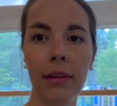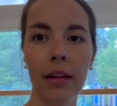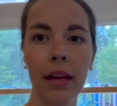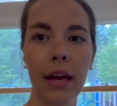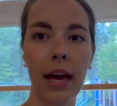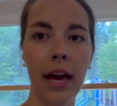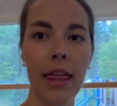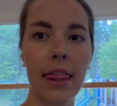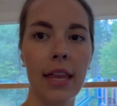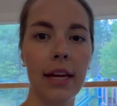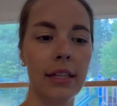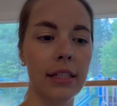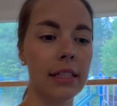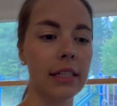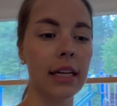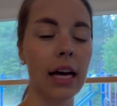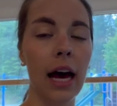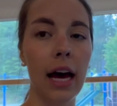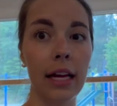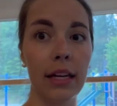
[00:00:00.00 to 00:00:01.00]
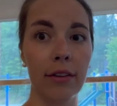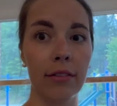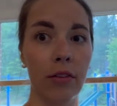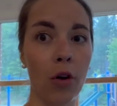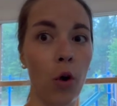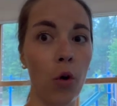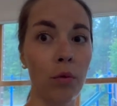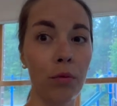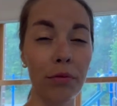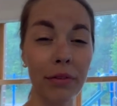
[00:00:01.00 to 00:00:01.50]
and kind of
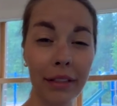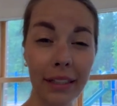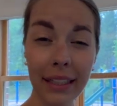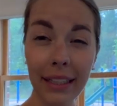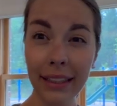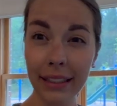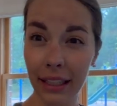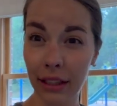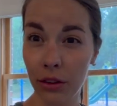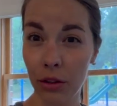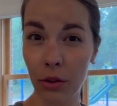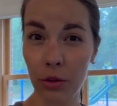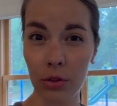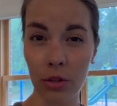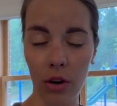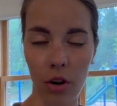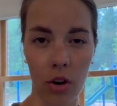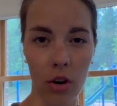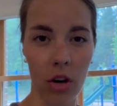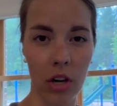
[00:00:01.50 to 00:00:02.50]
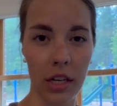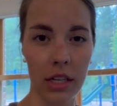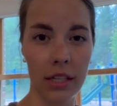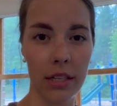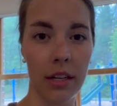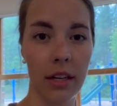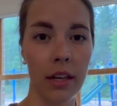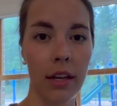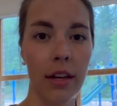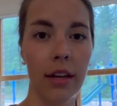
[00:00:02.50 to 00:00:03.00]
hopefully get those
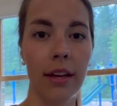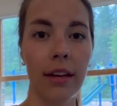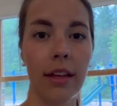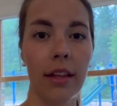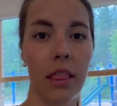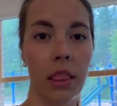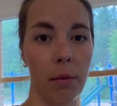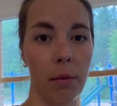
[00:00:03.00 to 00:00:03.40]
on the